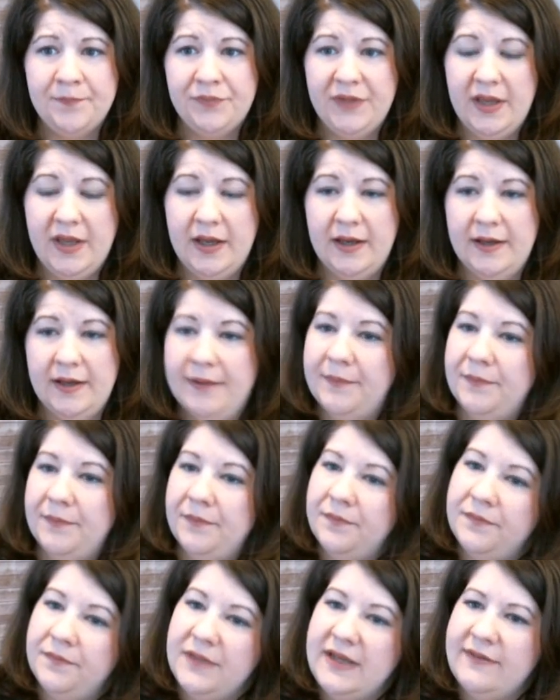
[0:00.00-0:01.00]

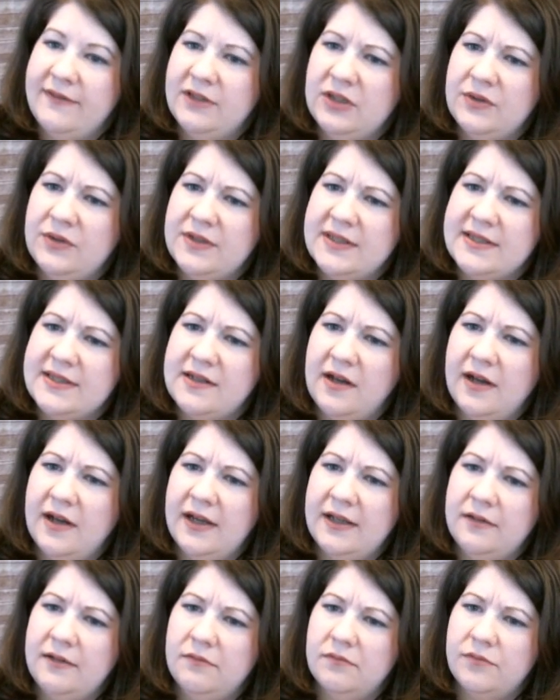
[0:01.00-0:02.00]
Um, even though it's
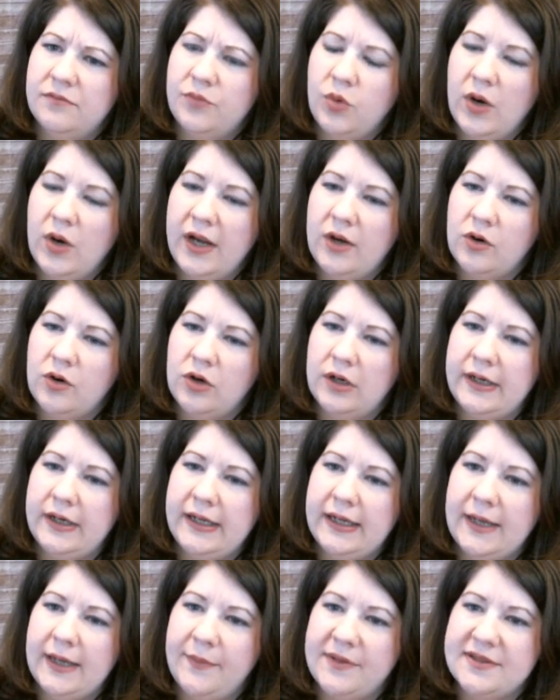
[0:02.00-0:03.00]
not
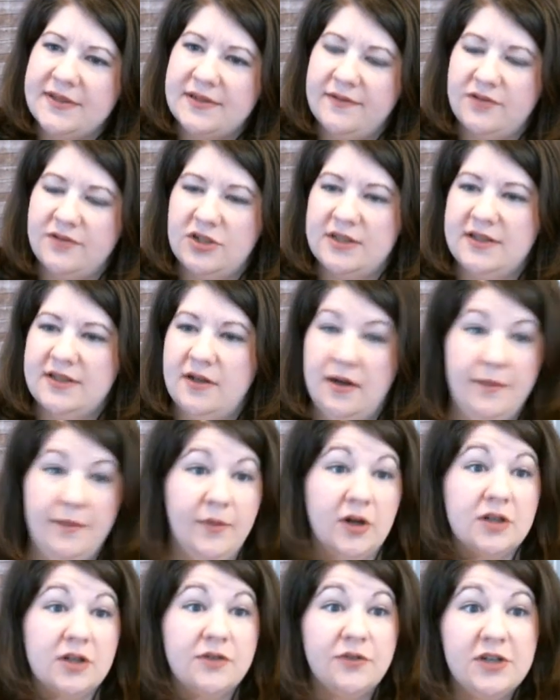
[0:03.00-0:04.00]
priority, I must have just not
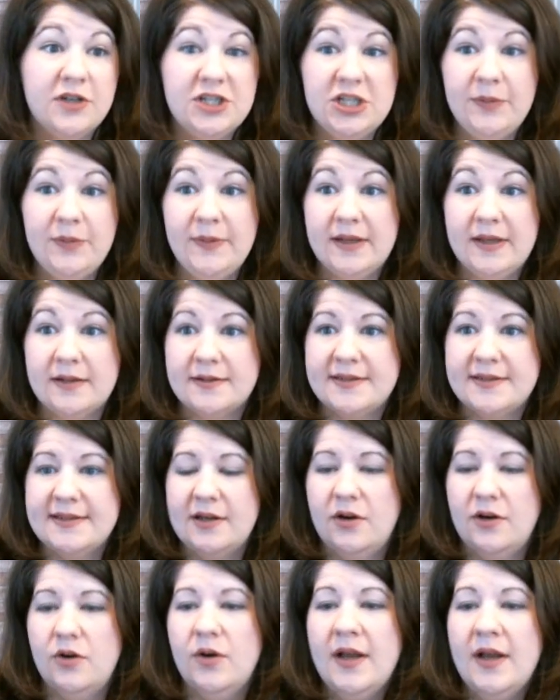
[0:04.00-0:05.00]
marked free shipping.
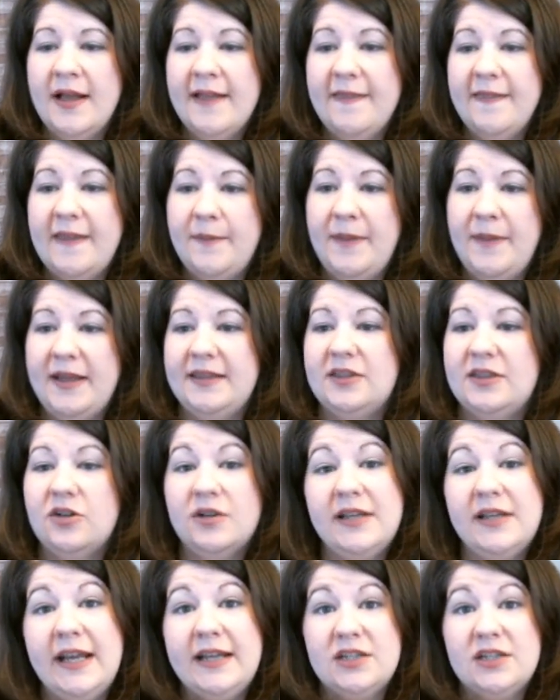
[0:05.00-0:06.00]
So they paid
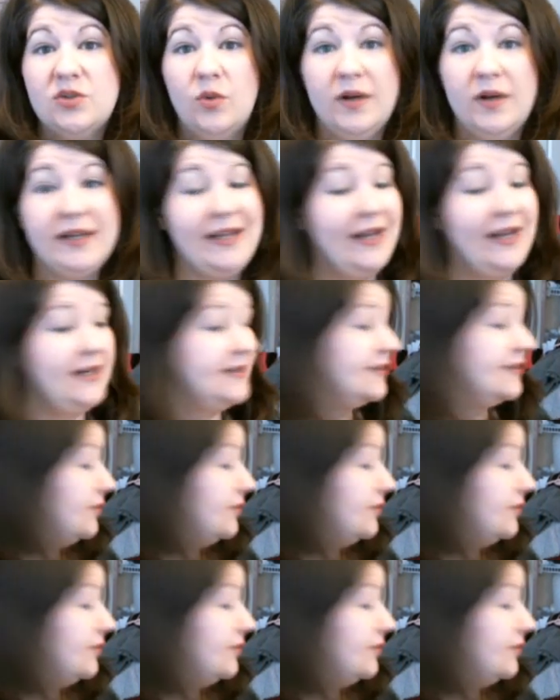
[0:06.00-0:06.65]
thirty-eight twenty-eight. So